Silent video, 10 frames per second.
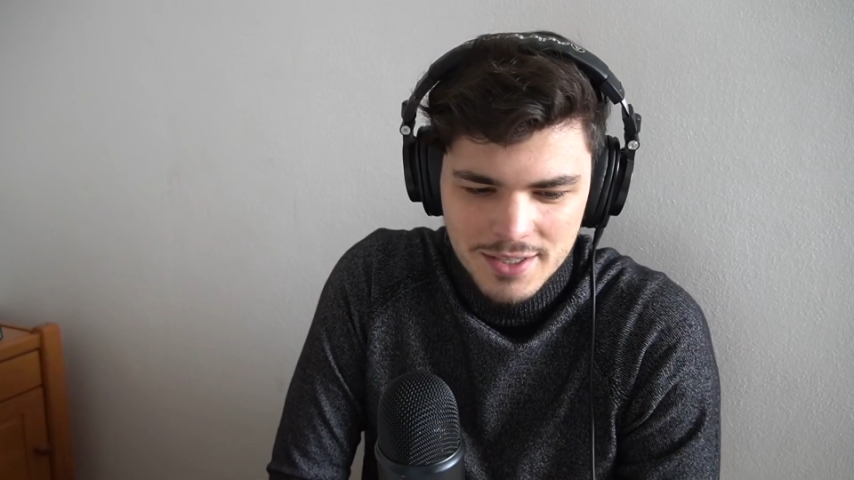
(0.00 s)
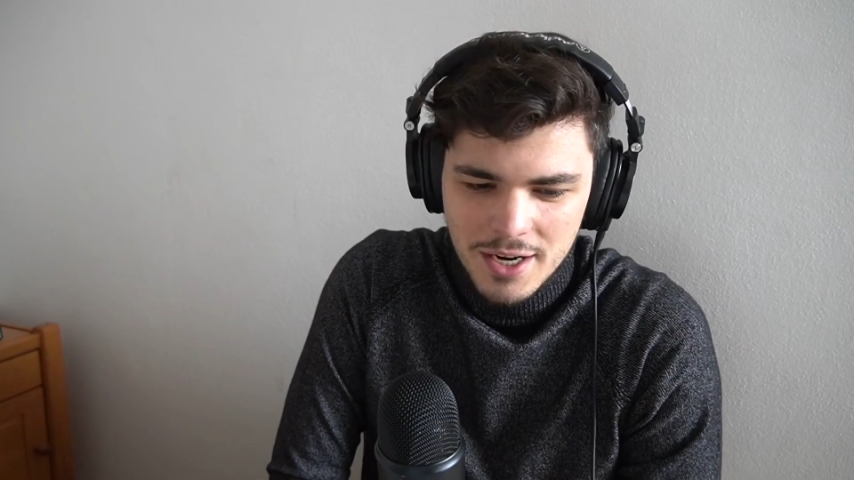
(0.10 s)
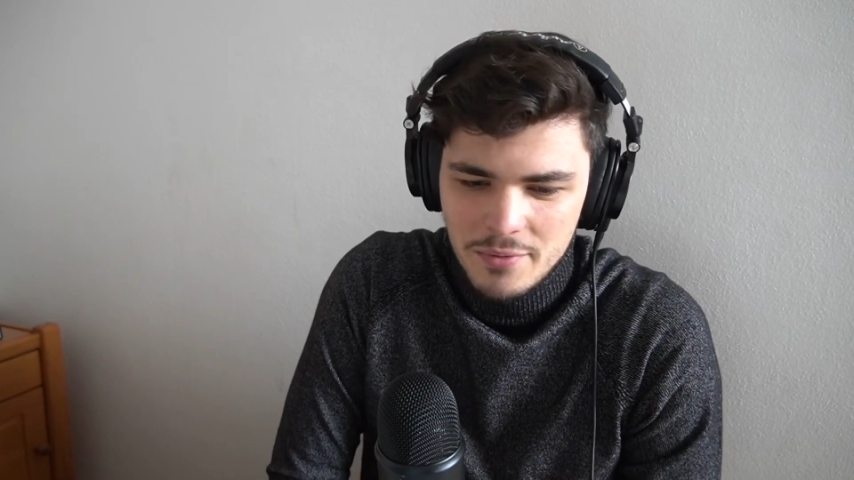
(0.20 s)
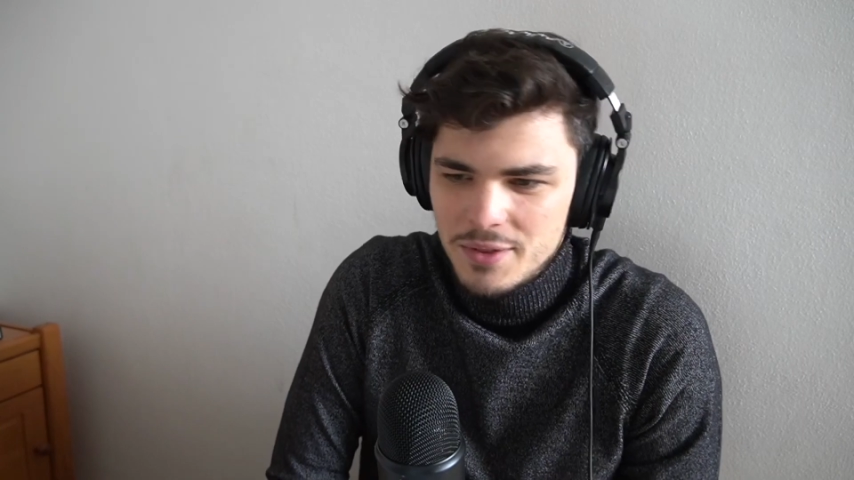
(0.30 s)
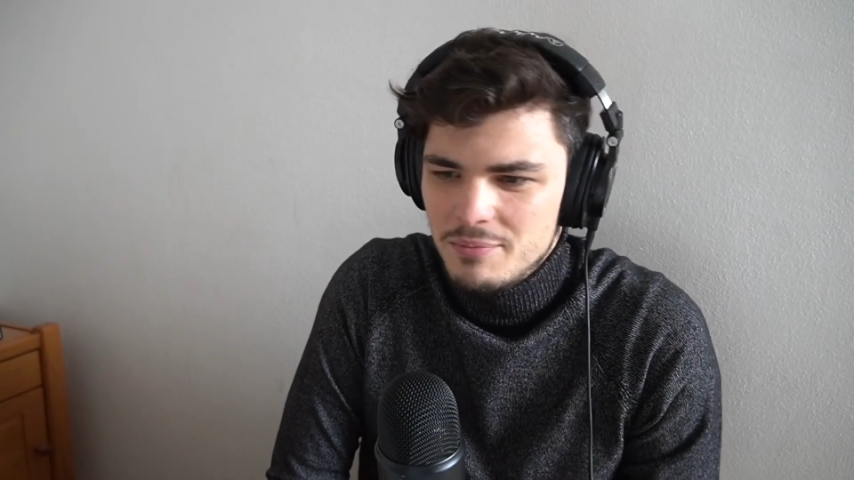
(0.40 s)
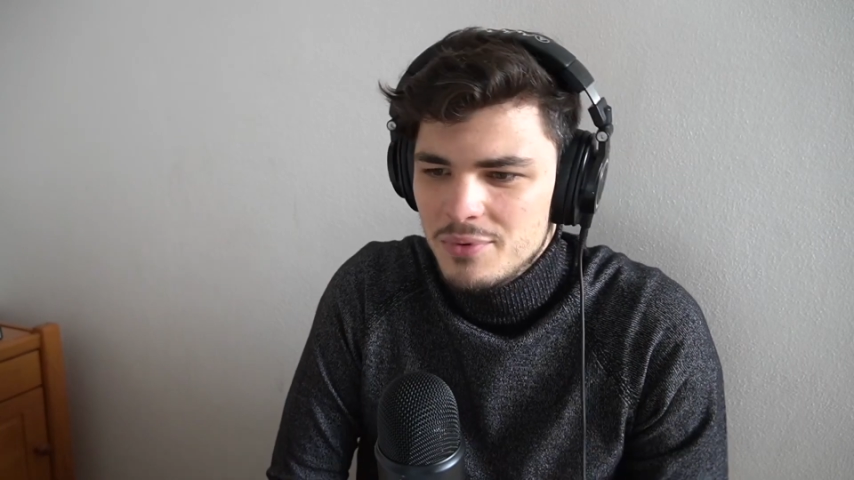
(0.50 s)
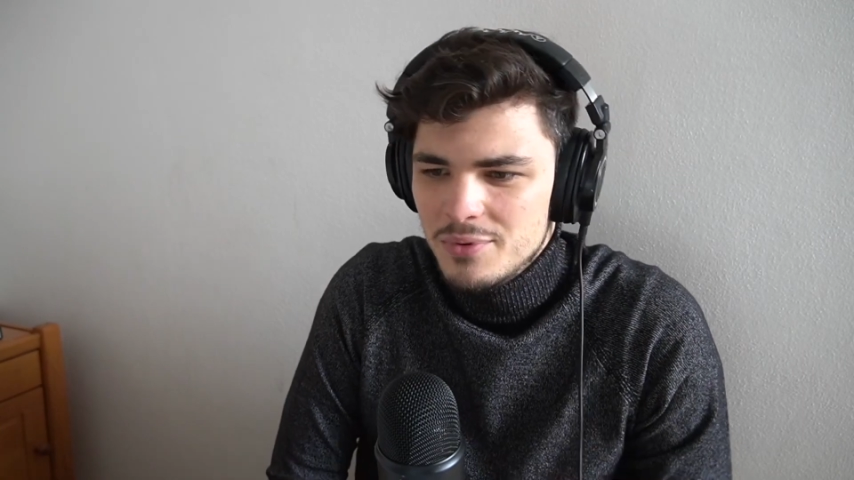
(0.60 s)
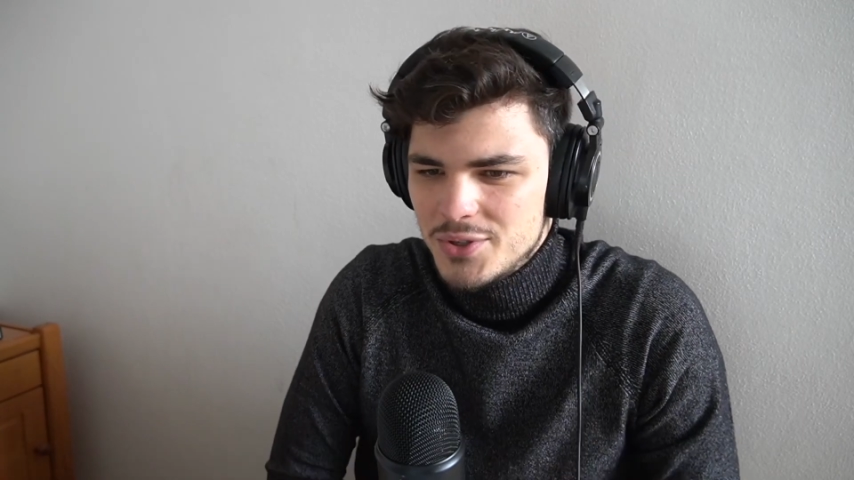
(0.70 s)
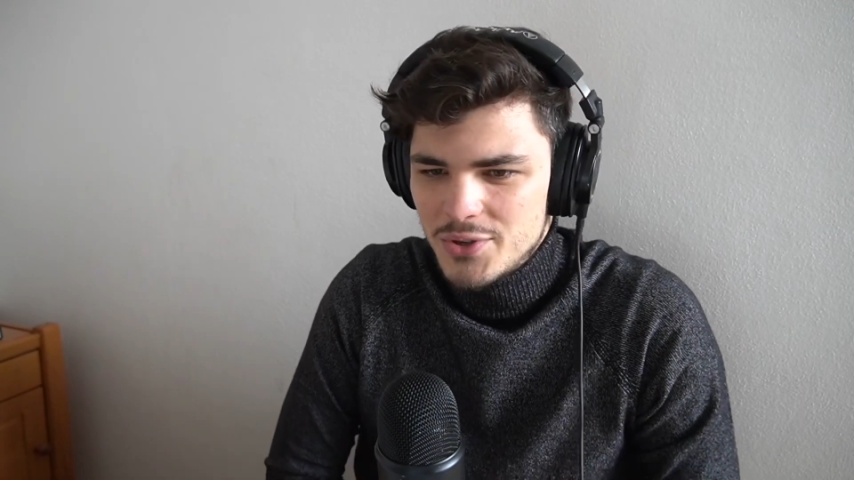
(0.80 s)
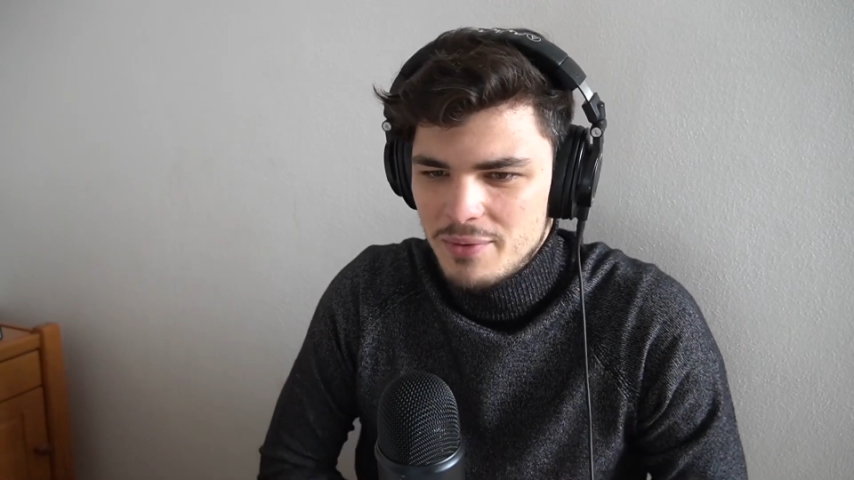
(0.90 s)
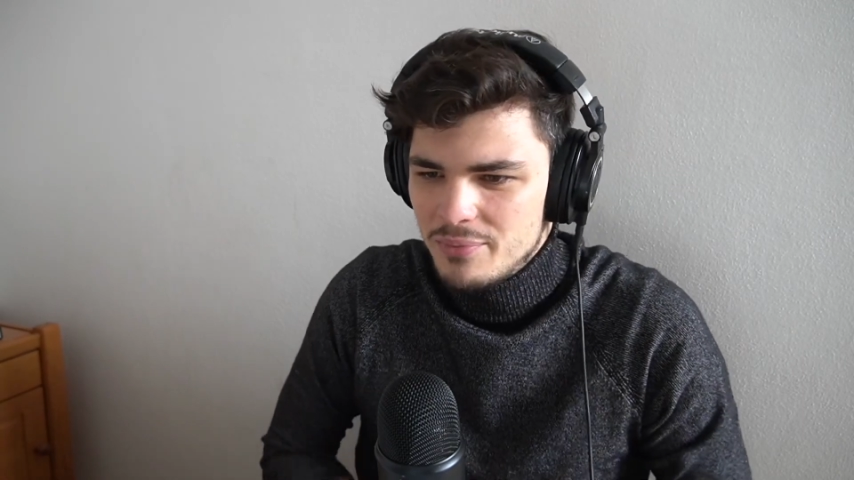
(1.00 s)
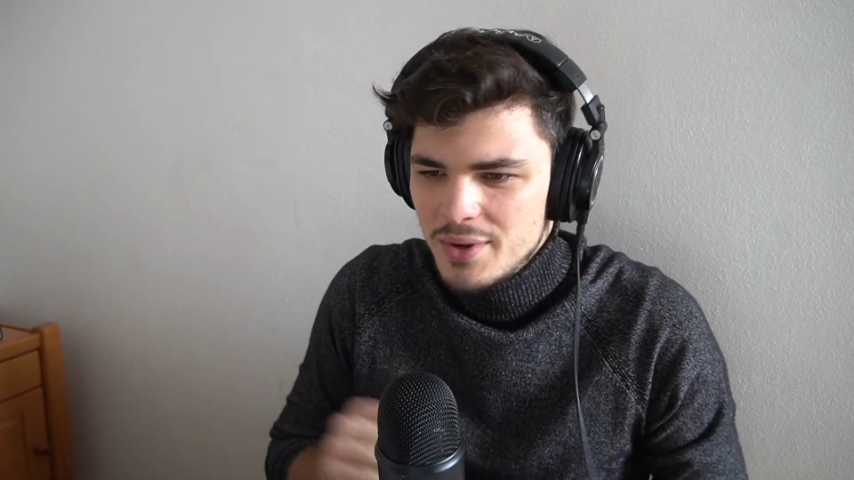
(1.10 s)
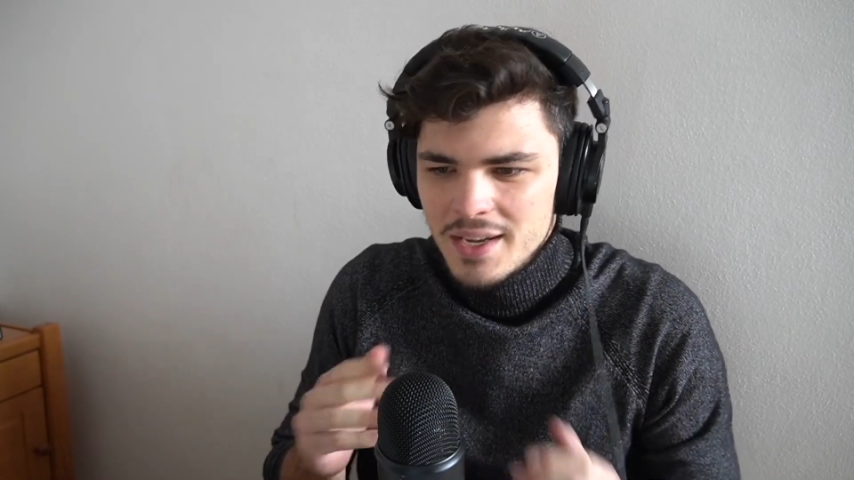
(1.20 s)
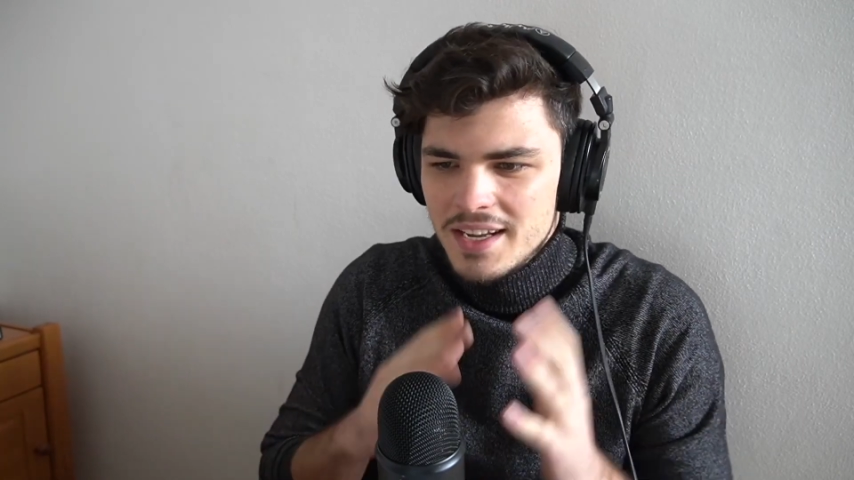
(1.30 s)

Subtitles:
start with bootstrap